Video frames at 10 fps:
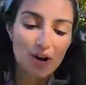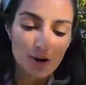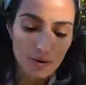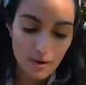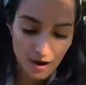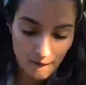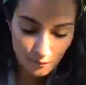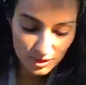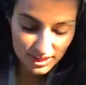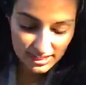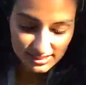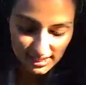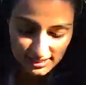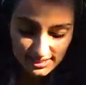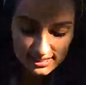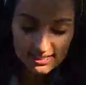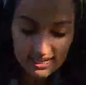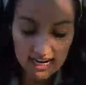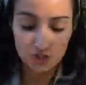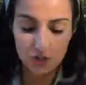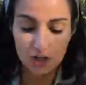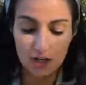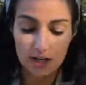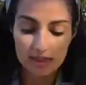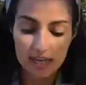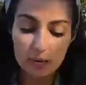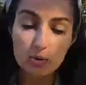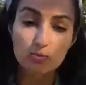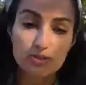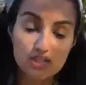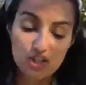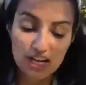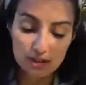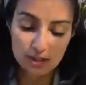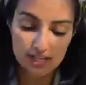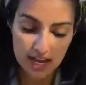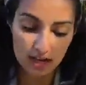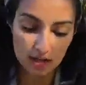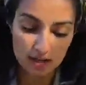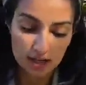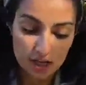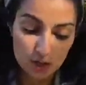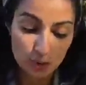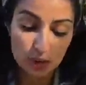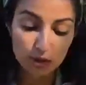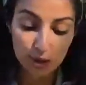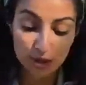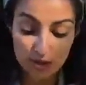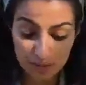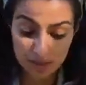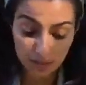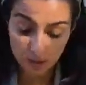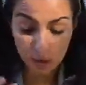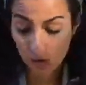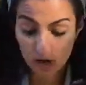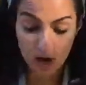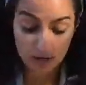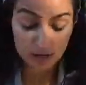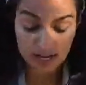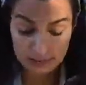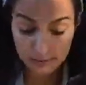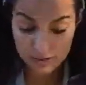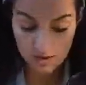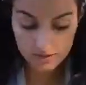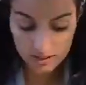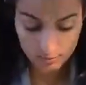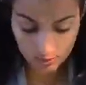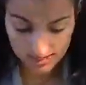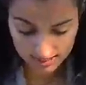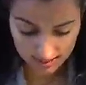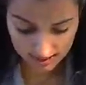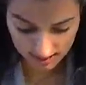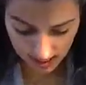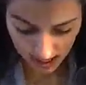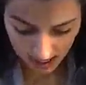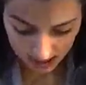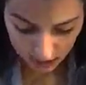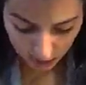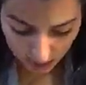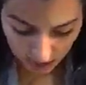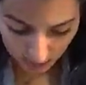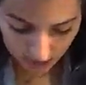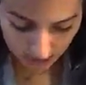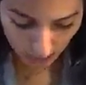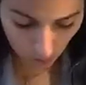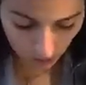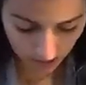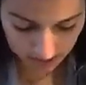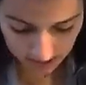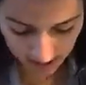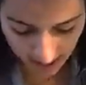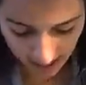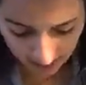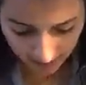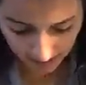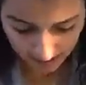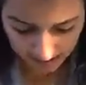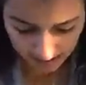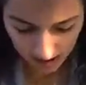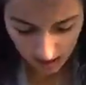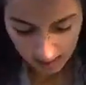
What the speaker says: So when they sense danger, they will shake their tail to alert people or other animals of its presence. It's really, really important that they have this